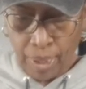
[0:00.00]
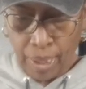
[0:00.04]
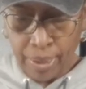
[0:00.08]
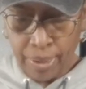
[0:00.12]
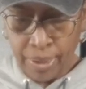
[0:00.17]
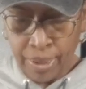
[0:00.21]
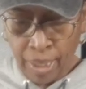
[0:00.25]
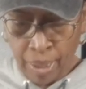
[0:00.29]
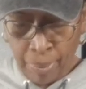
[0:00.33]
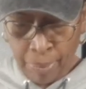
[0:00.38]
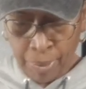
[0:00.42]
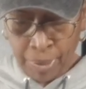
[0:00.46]

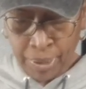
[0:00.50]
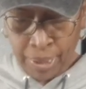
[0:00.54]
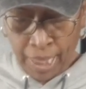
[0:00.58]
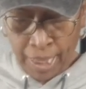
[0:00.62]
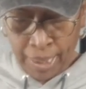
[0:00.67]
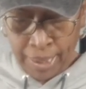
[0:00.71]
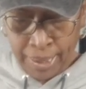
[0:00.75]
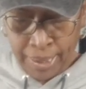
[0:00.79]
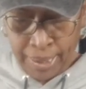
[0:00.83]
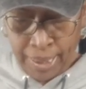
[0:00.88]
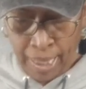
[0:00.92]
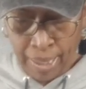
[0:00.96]

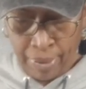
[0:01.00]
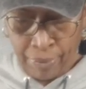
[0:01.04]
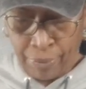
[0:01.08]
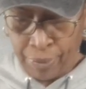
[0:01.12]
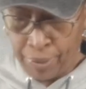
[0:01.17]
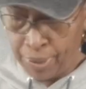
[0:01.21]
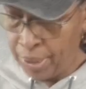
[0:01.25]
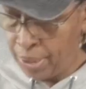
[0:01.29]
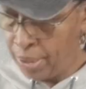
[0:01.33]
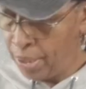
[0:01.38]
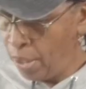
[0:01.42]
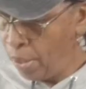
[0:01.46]
double-sided tape for
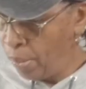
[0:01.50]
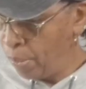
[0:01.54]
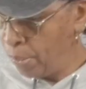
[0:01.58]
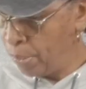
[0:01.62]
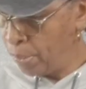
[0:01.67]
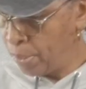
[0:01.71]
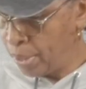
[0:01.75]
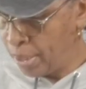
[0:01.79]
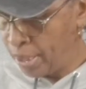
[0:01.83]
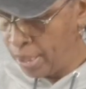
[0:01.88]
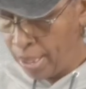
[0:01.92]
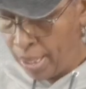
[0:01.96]
the
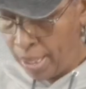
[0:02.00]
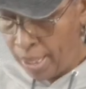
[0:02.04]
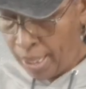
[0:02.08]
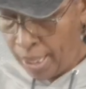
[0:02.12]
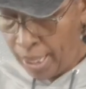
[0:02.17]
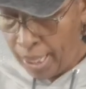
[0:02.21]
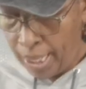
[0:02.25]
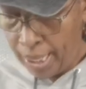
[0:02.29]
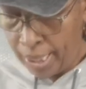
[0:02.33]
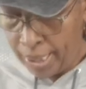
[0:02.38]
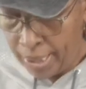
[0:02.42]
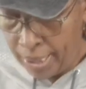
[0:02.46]
nose,
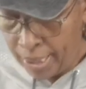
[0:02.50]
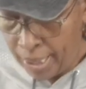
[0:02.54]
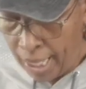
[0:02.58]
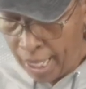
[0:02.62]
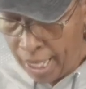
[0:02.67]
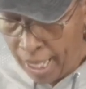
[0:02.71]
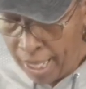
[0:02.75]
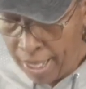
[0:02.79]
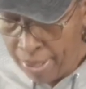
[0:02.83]
and I